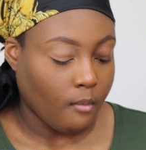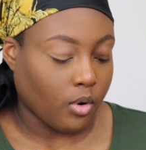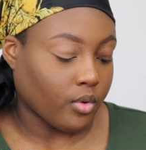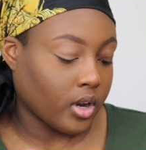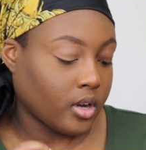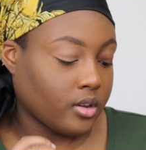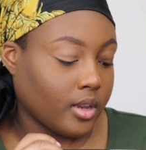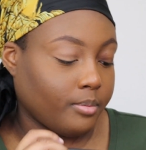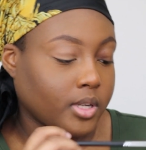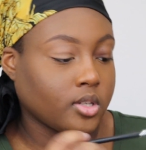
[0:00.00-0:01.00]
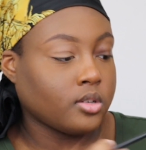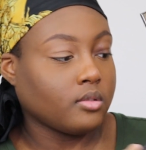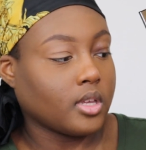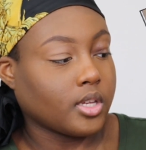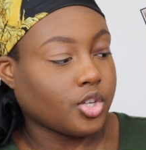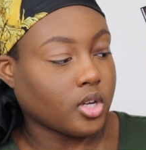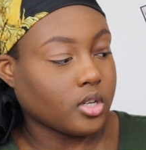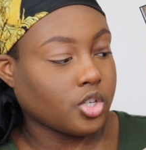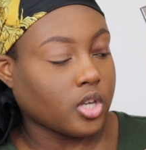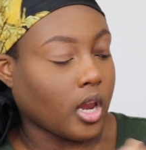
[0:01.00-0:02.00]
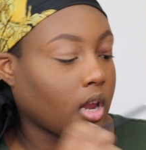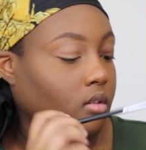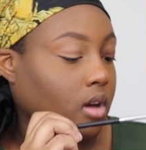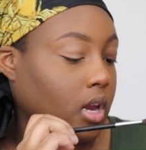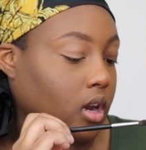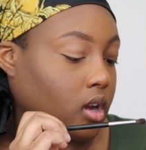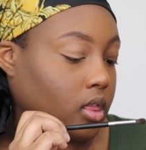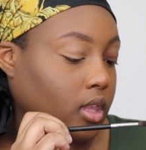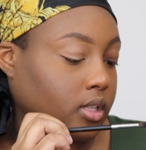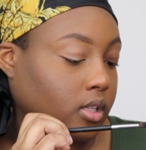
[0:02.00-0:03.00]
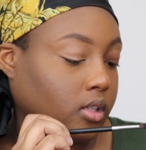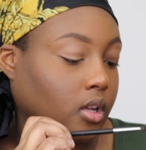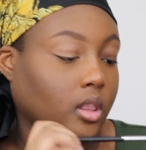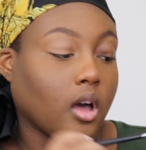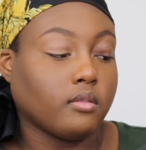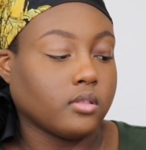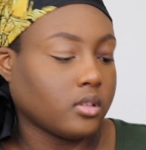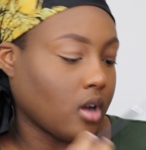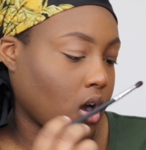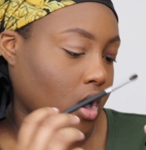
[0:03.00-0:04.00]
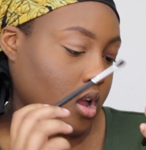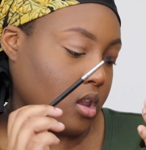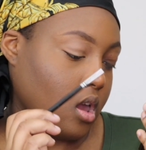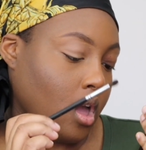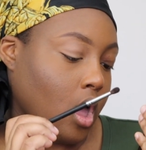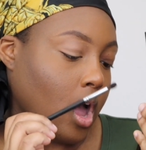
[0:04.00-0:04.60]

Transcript: But we're gonna dip into this shade right here. This is Gloves On.